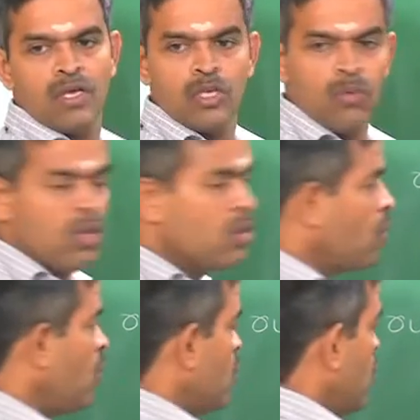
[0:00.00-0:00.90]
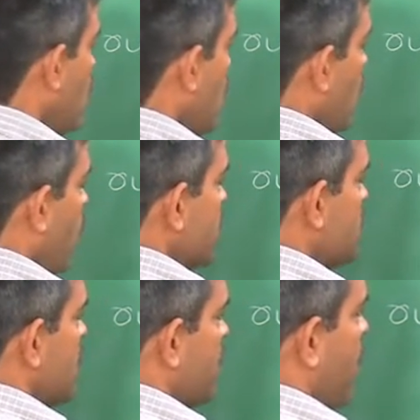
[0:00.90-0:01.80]
you will know
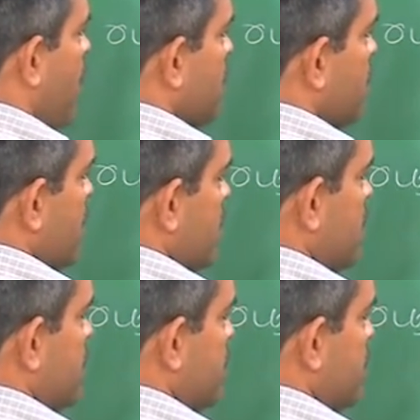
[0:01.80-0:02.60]
which department